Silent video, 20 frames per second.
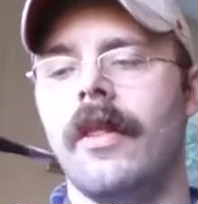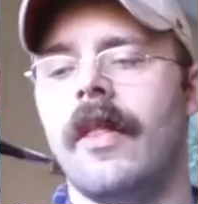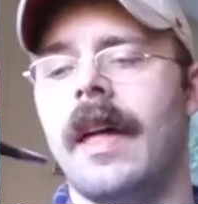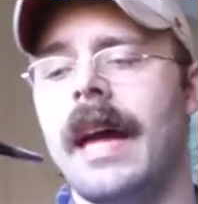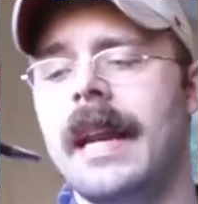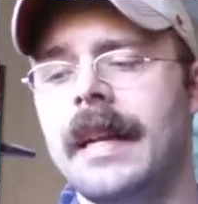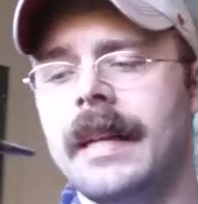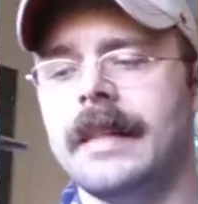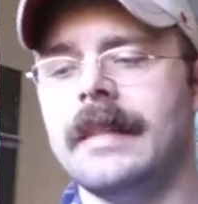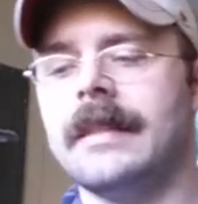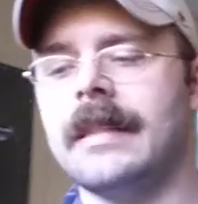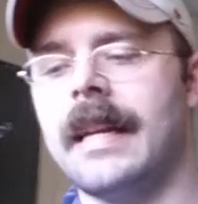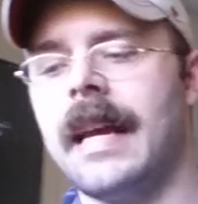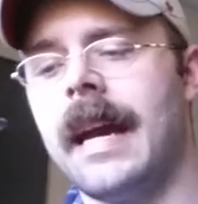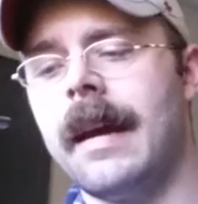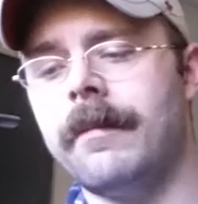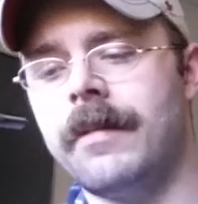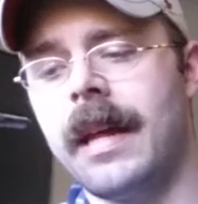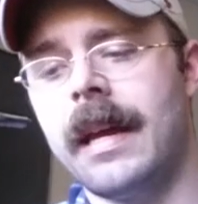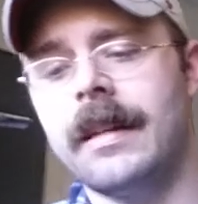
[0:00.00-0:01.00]
that
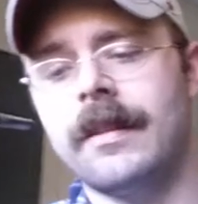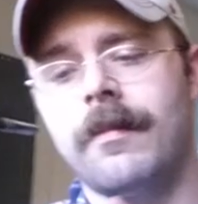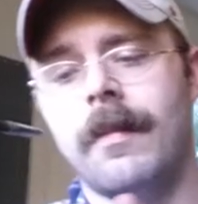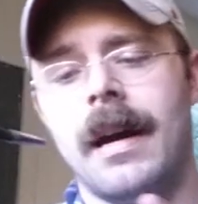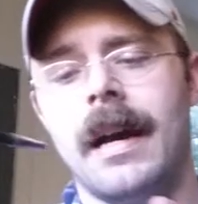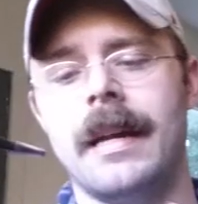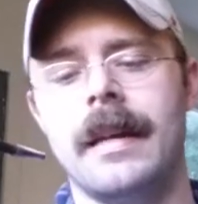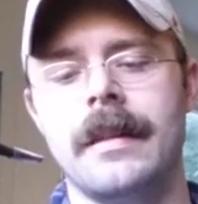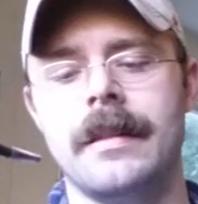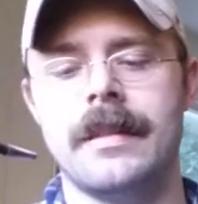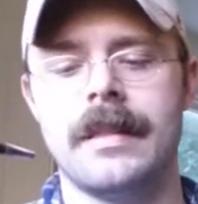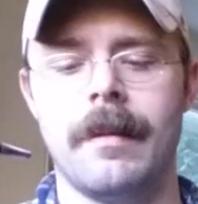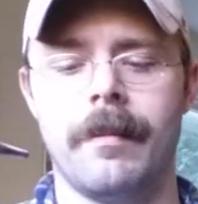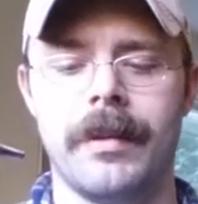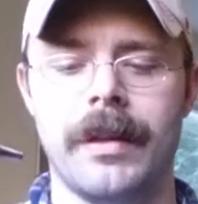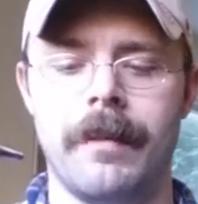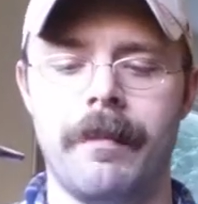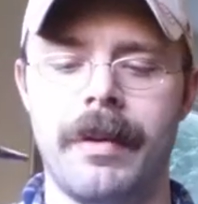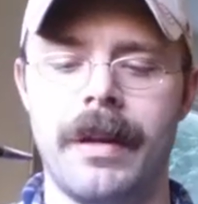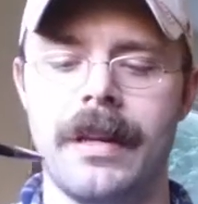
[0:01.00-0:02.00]
is my
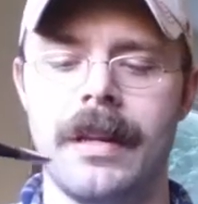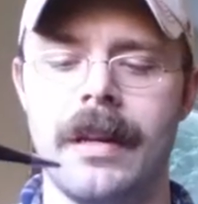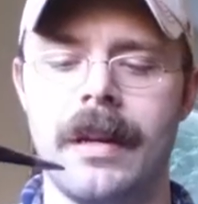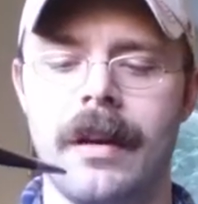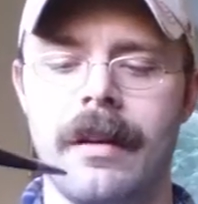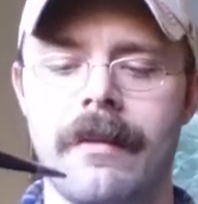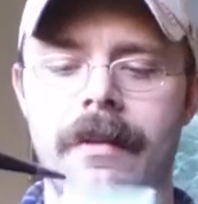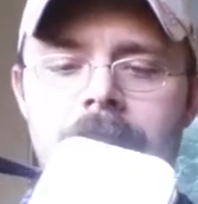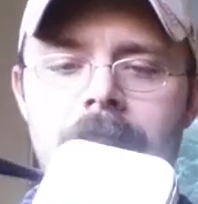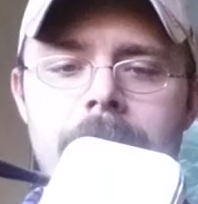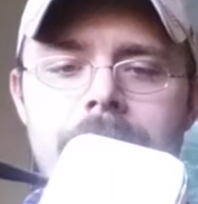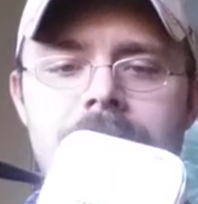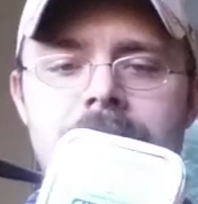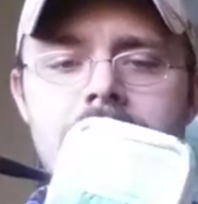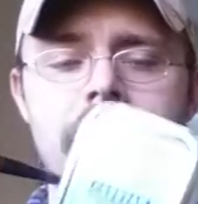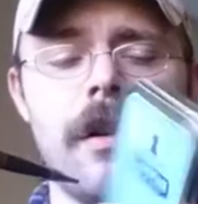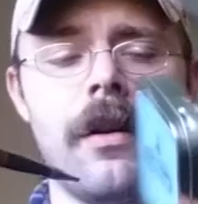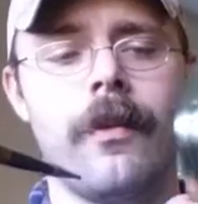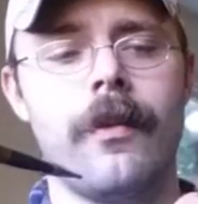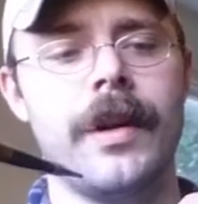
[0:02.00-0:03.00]
simple opinion of
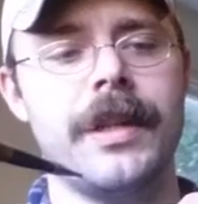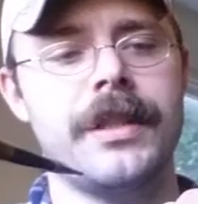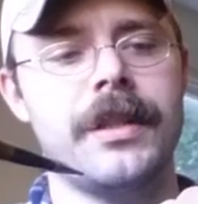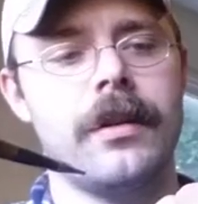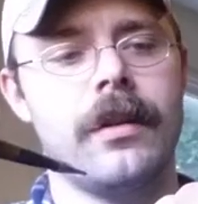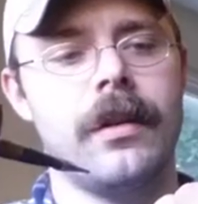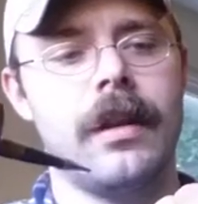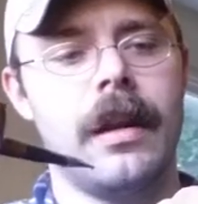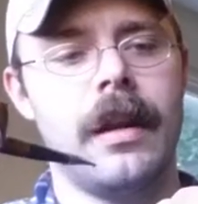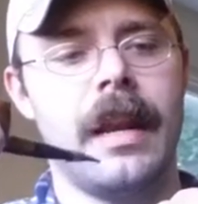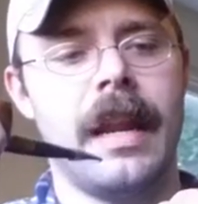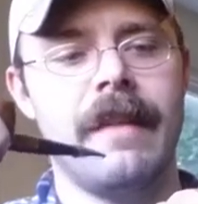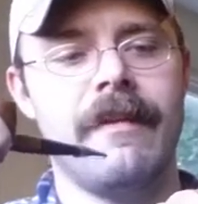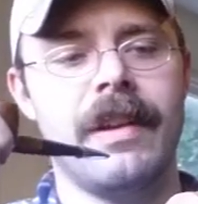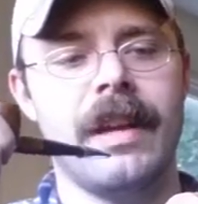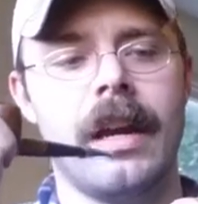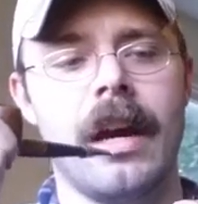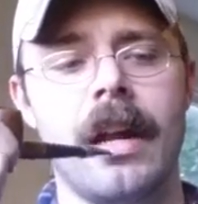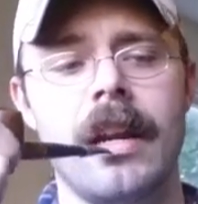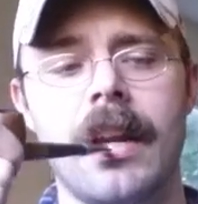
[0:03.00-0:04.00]
Capstan Original
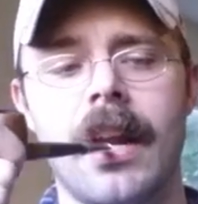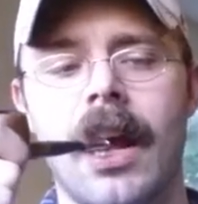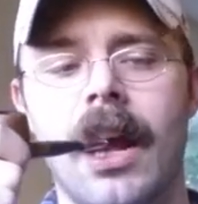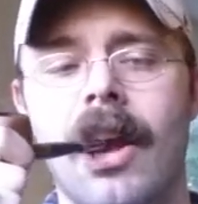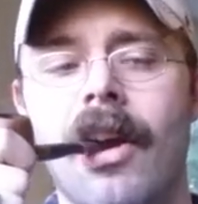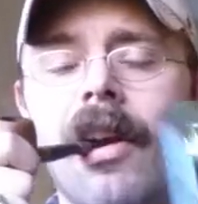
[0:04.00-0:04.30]
Navy Cut.